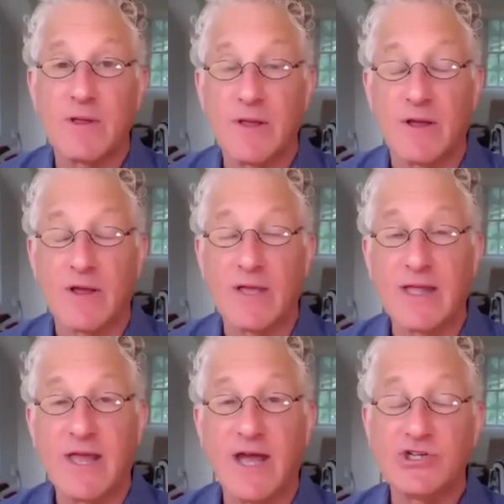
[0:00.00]

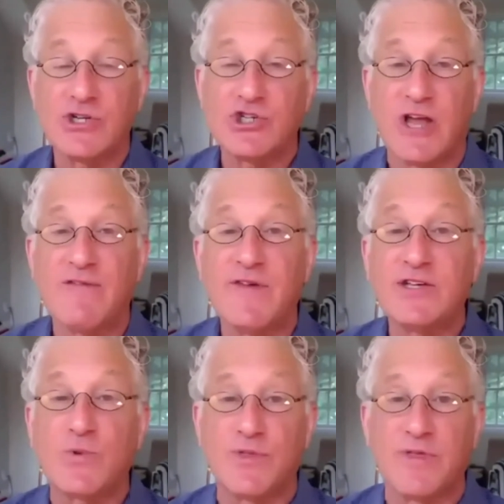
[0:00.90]
engage in
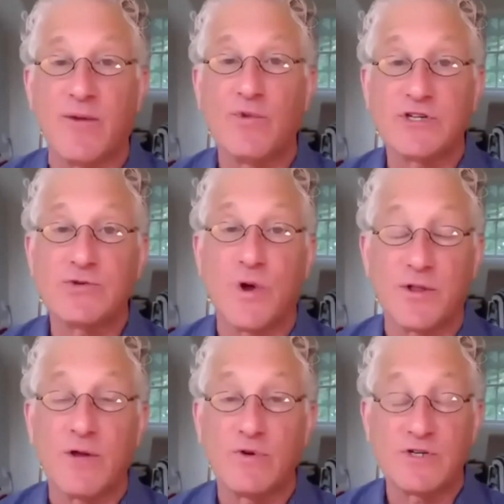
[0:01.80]
JVs with them, which is
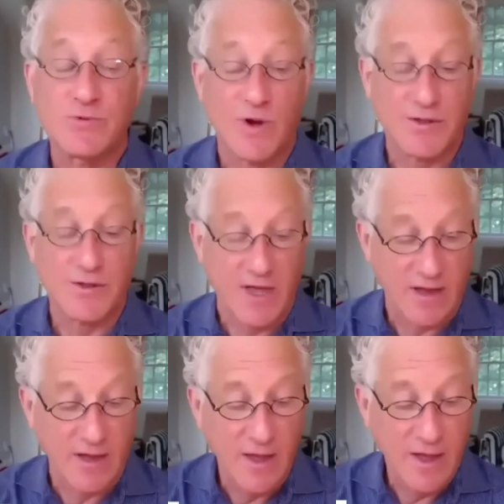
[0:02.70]
what
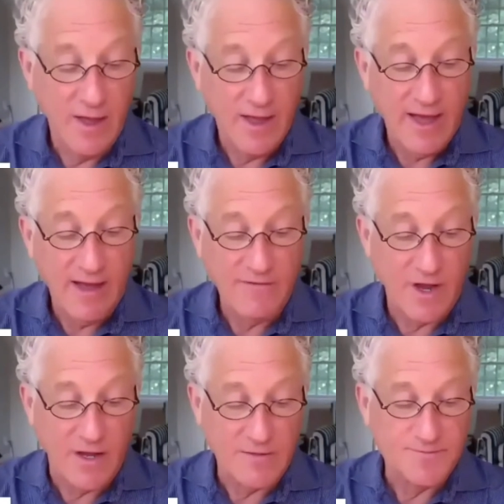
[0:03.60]
they have
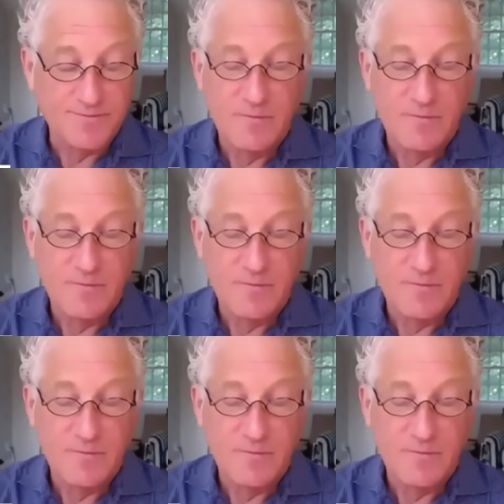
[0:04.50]
done.